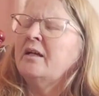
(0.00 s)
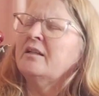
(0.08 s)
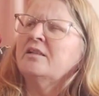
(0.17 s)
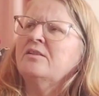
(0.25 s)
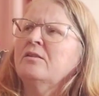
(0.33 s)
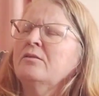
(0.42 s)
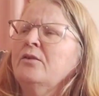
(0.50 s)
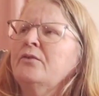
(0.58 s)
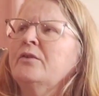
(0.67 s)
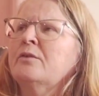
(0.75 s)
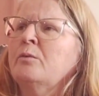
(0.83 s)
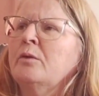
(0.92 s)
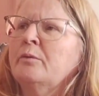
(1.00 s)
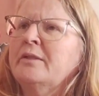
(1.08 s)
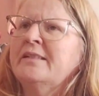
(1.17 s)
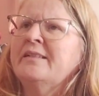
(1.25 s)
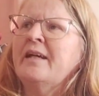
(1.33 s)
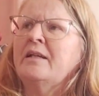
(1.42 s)
And I don't know if there's one
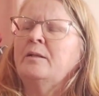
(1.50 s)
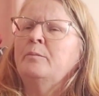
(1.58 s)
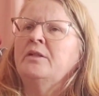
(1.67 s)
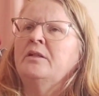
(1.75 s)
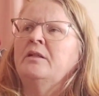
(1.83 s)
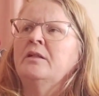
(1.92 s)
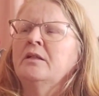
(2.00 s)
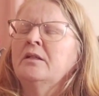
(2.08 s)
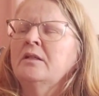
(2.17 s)
with a daddy bee.